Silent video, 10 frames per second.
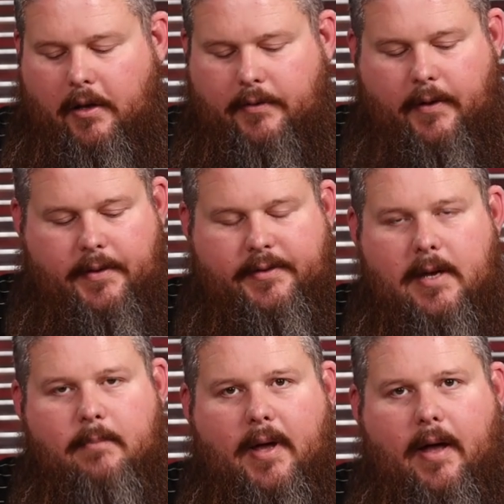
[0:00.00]
So the
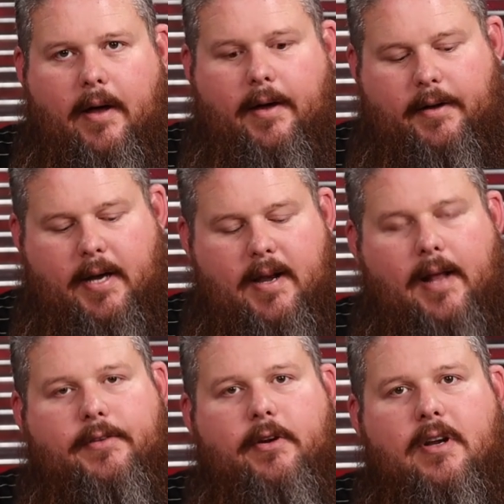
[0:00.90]
steam uh,
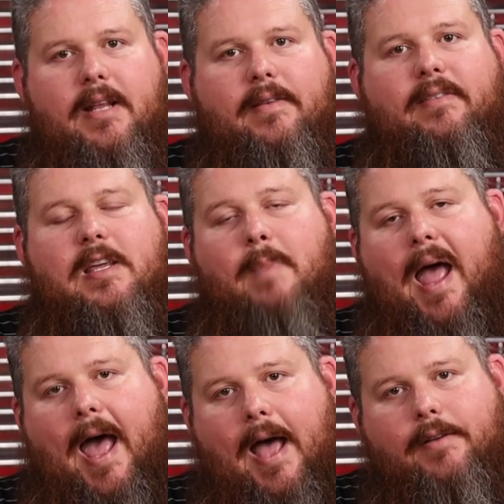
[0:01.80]
condenser, you need the steam
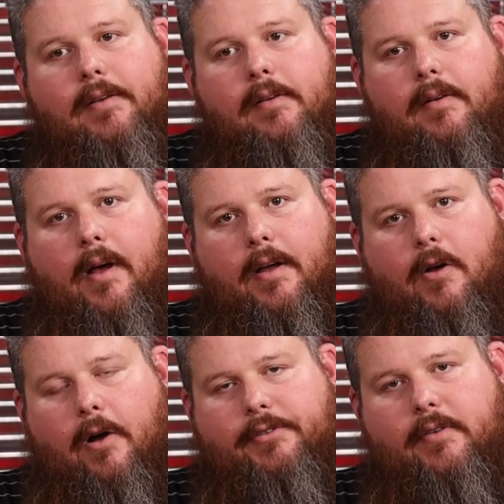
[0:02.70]
hat. Uh,
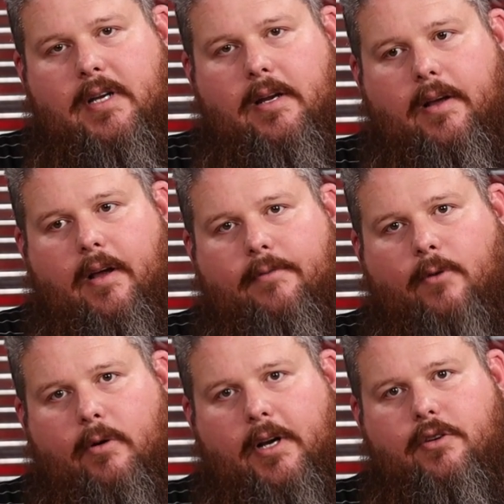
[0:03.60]
you also need a, a
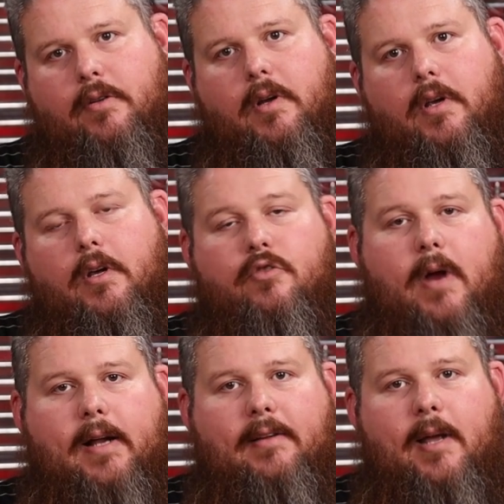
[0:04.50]
four-inch
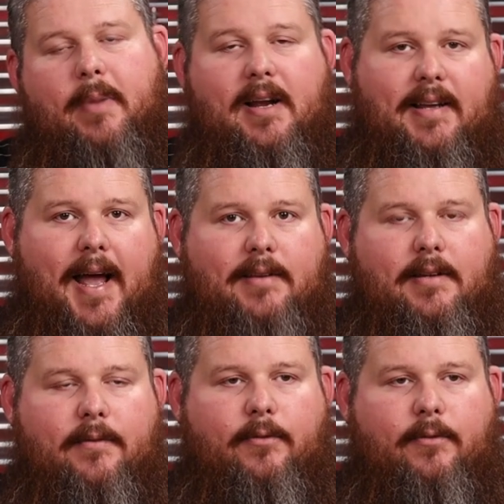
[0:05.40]
tri-clamp and a gasket